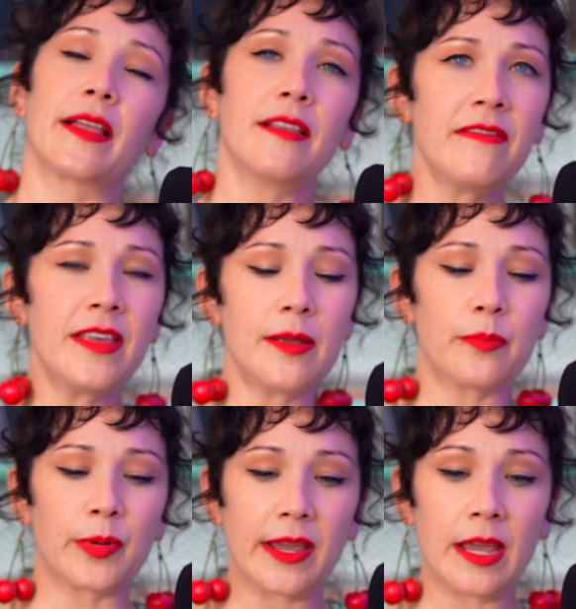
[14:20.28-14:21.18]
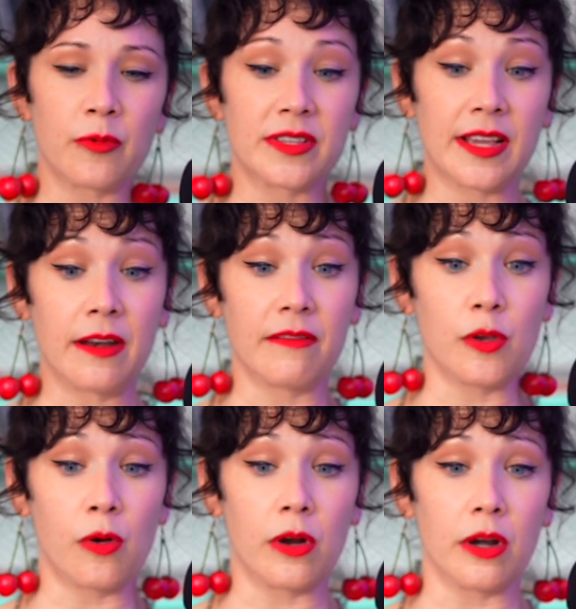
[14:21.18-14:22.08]
I love that breaking was kind of
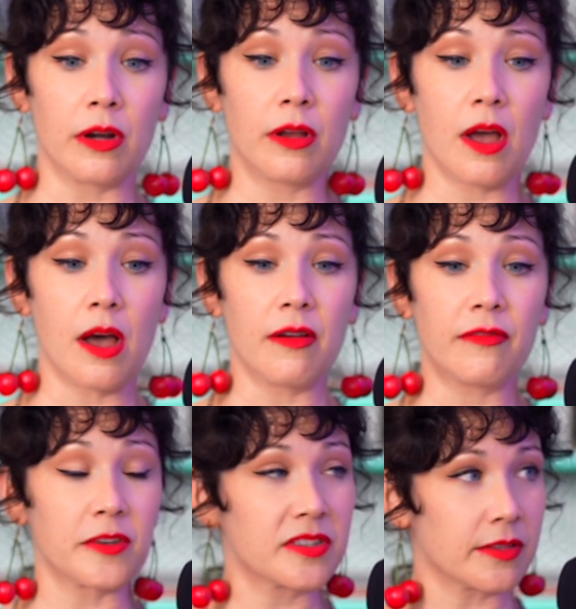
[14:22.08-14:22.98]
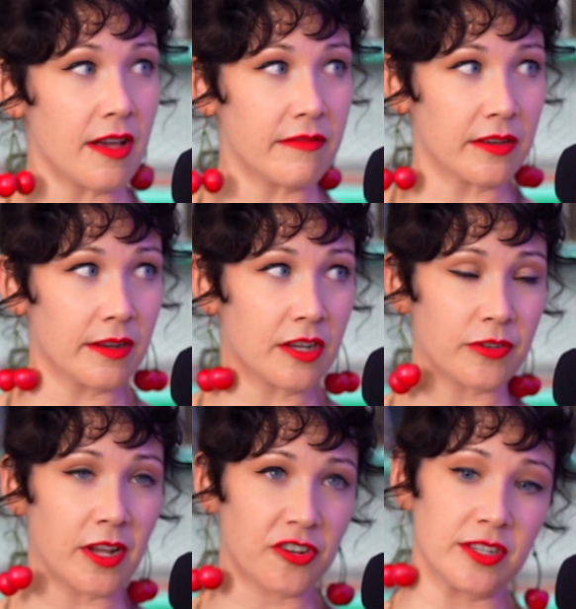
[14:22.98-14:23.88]
your uh, first love and
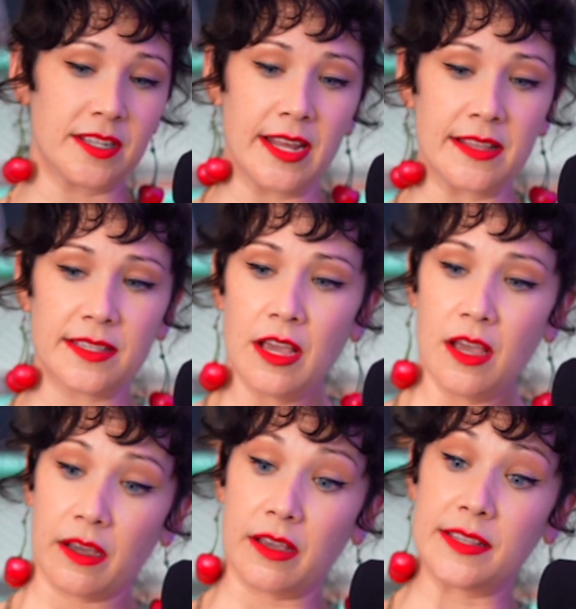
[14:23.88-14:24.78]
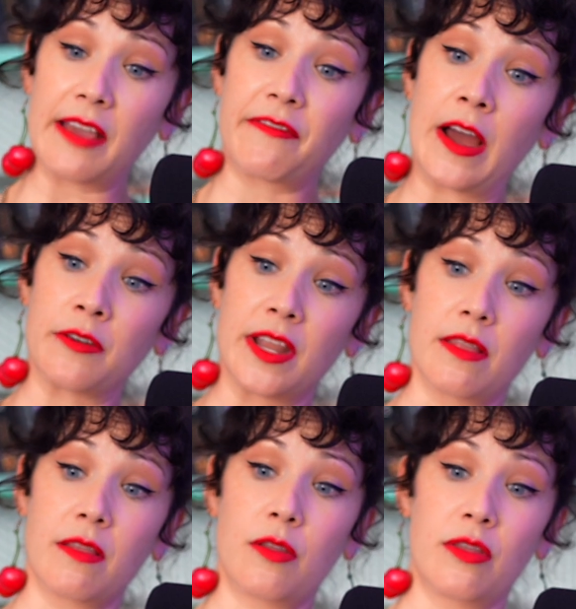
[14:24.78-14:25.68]
introduction to dance because mm-hmm. I found
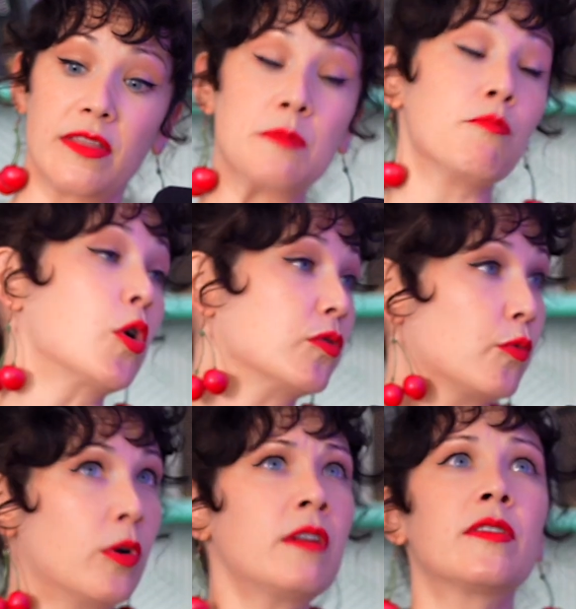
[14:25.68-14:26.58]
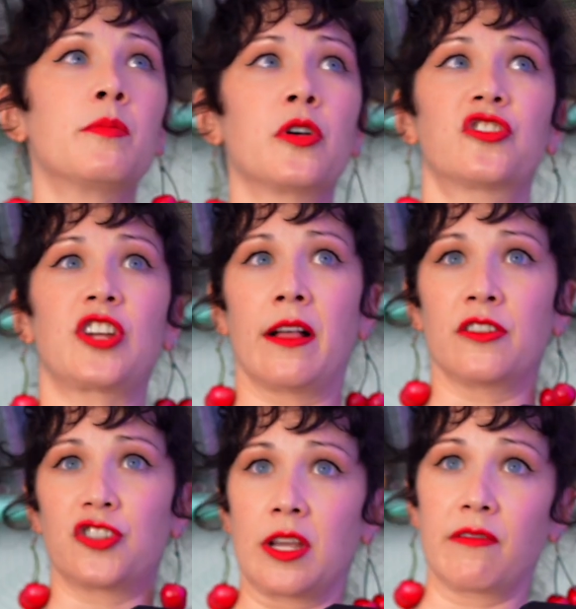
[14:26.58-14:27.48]
it the most one of the most
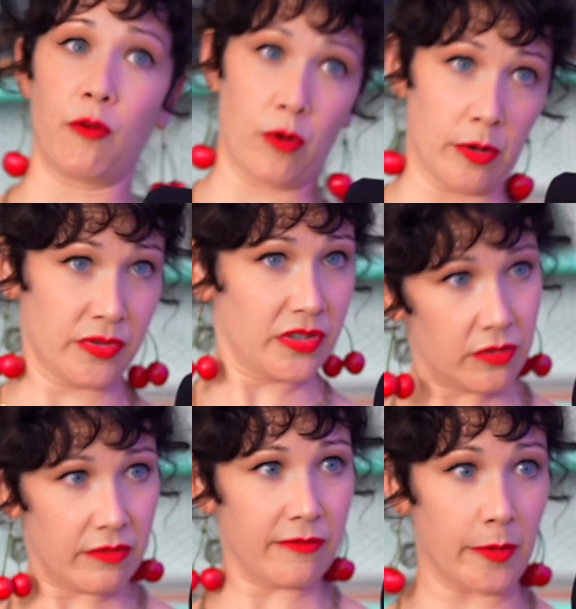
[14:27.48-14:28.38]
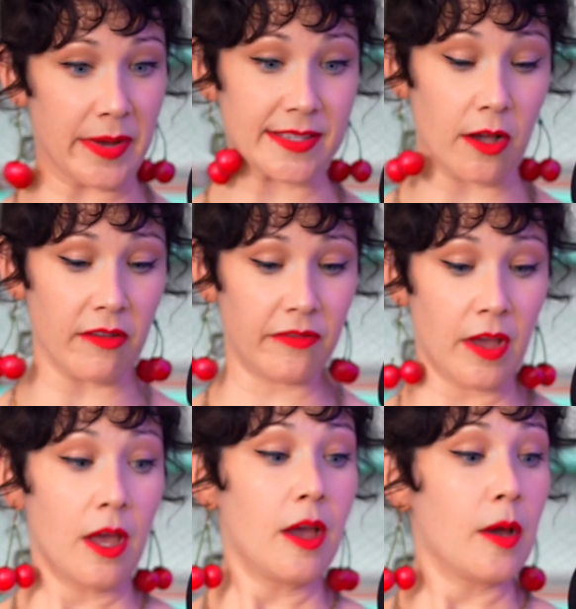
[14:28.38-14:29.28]
challenging forms for myself
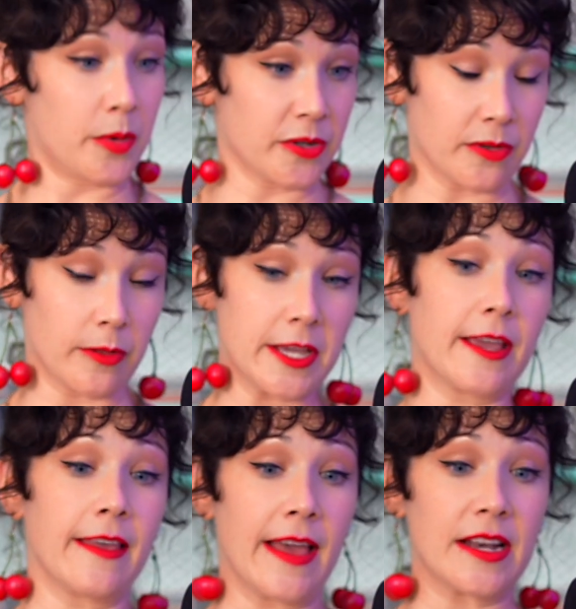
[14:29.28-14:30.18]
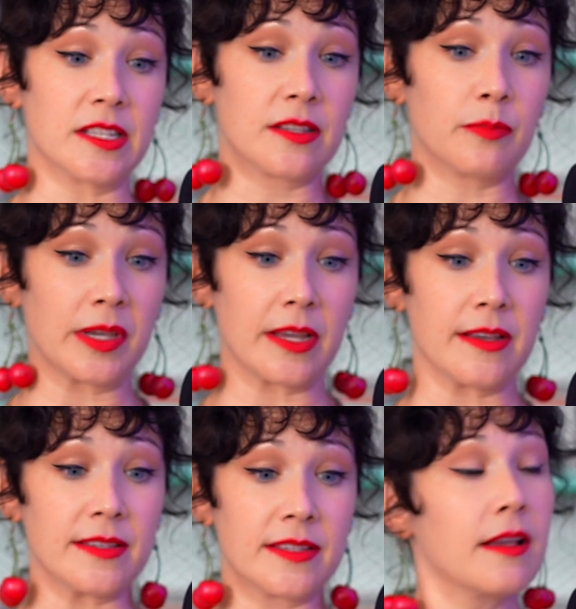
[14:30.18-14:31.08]
personally, and that is
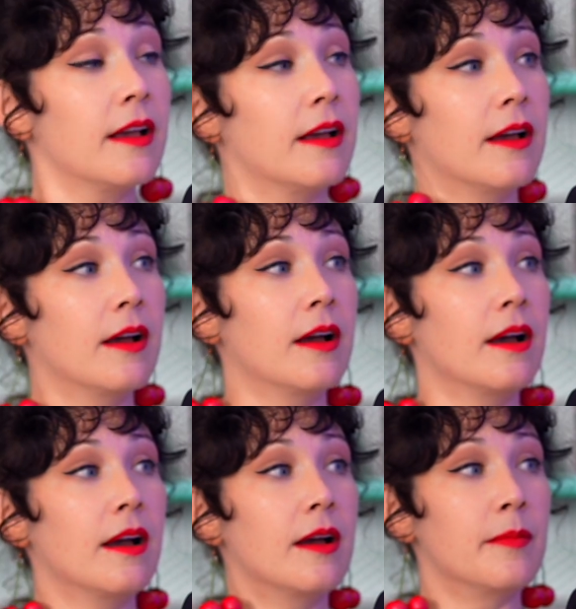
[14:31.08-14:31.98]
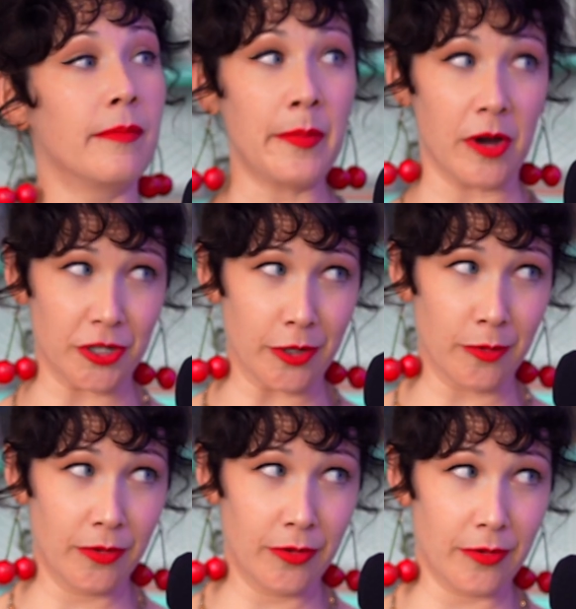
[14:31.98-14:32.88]
because my
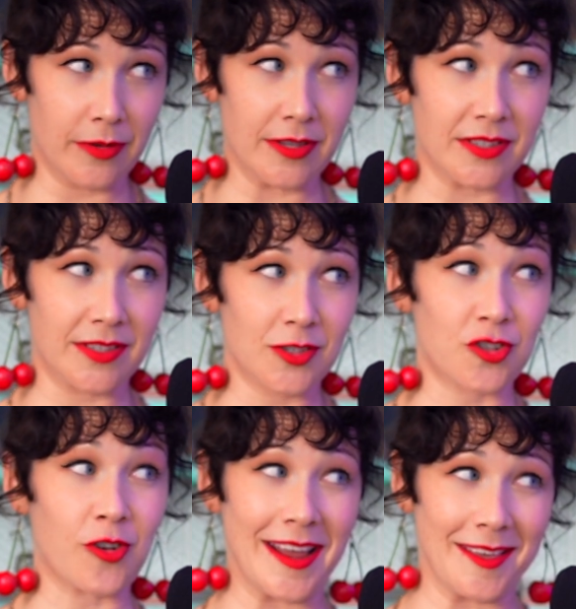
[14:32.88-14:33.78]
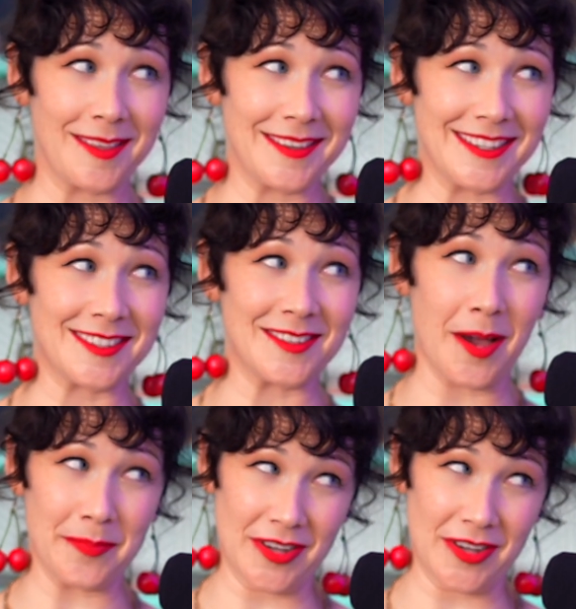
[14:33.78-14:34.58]
motto is strength is not my